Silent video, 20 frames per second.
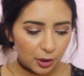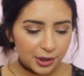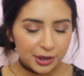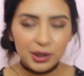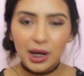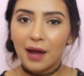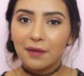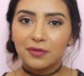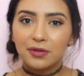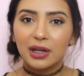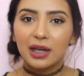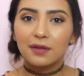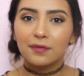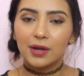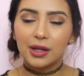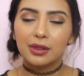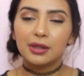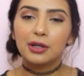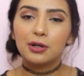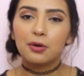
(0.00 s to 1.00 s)
You also have to give
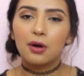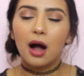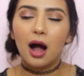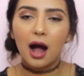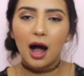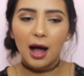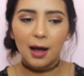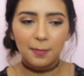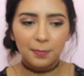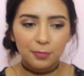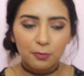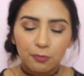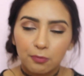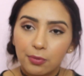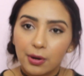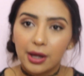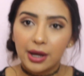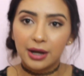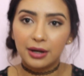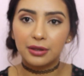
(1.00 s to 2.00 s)
a little hop
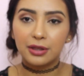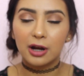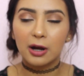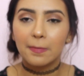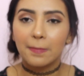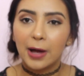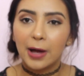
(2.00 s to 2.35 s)
when they're